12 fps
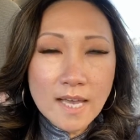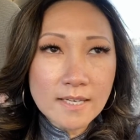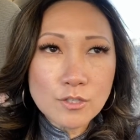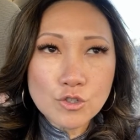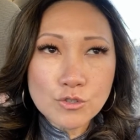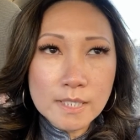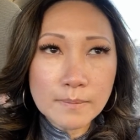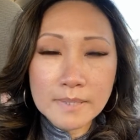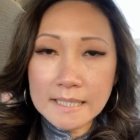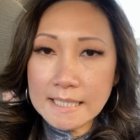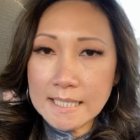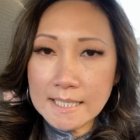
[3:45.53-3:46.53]
extreme
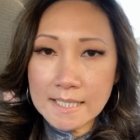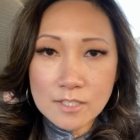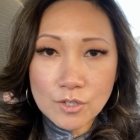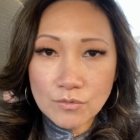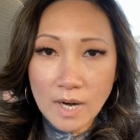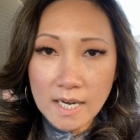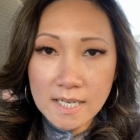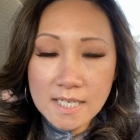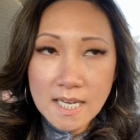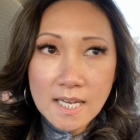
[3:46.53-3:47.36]
heat, right?